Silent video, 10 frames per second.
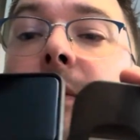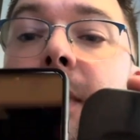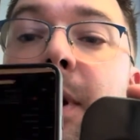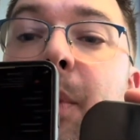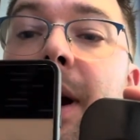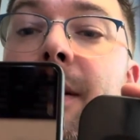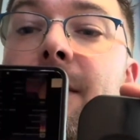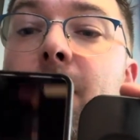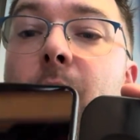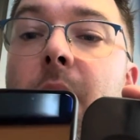for
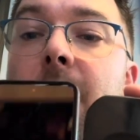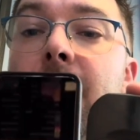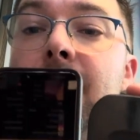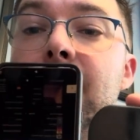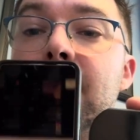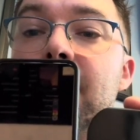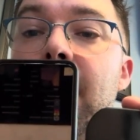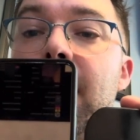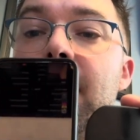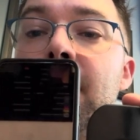comparison, what this looks
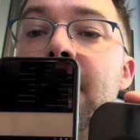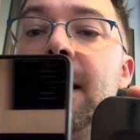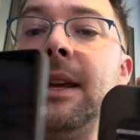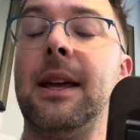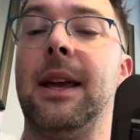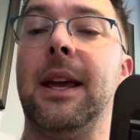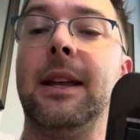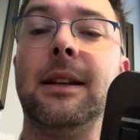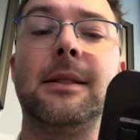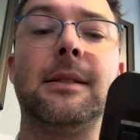like.
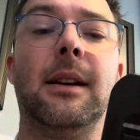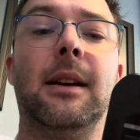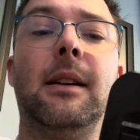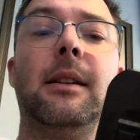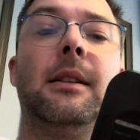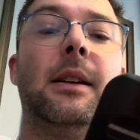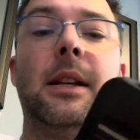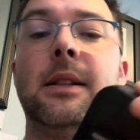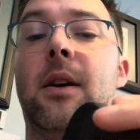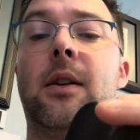And
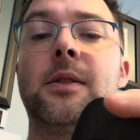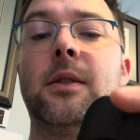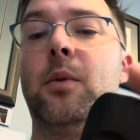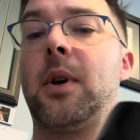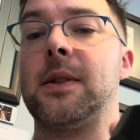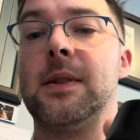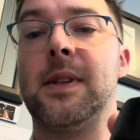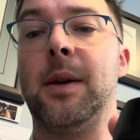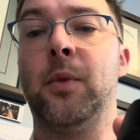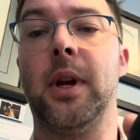it also works the
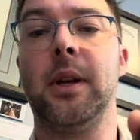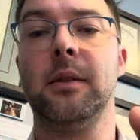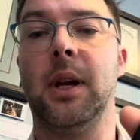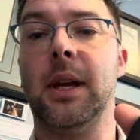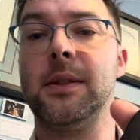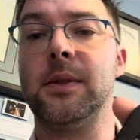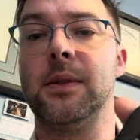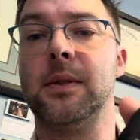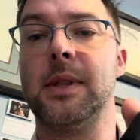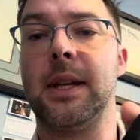same way. As soon
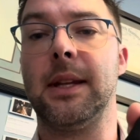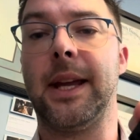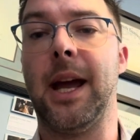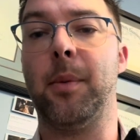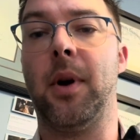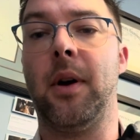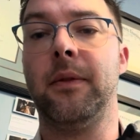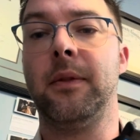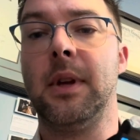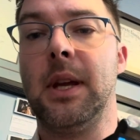as you take the cap
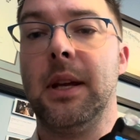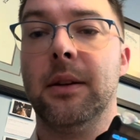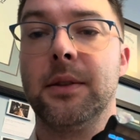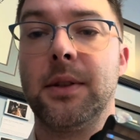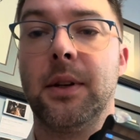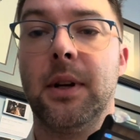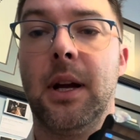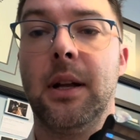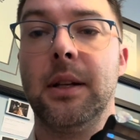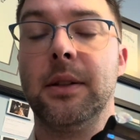off, it'll turn
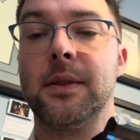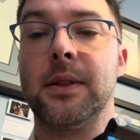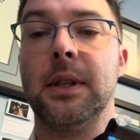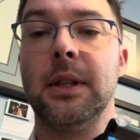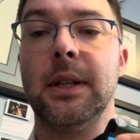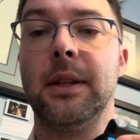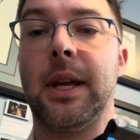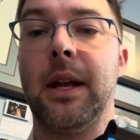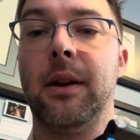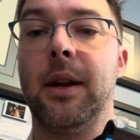on, and you'll see an
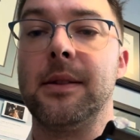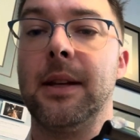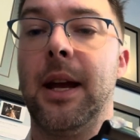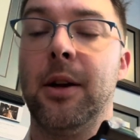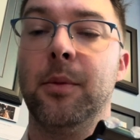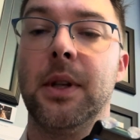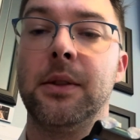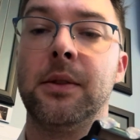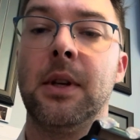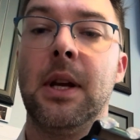indicator as to how
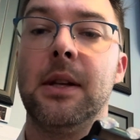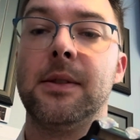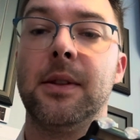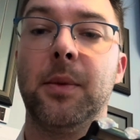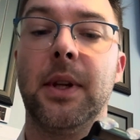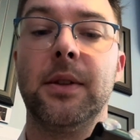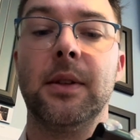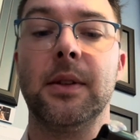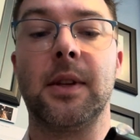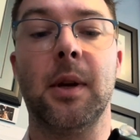much
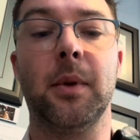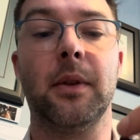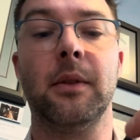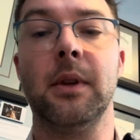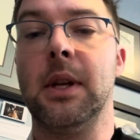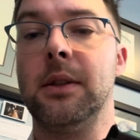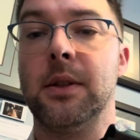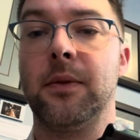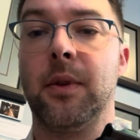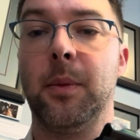stimulation is coming
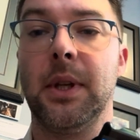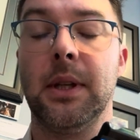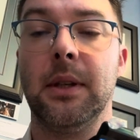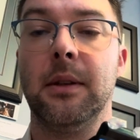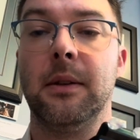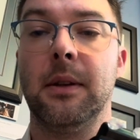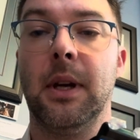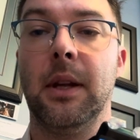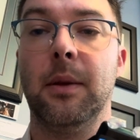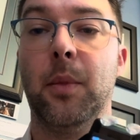just from the
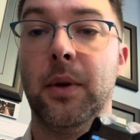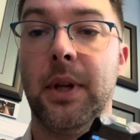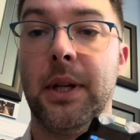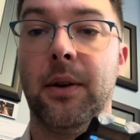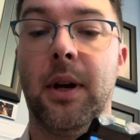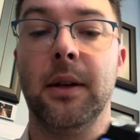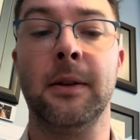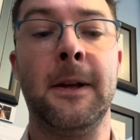mode that you're on.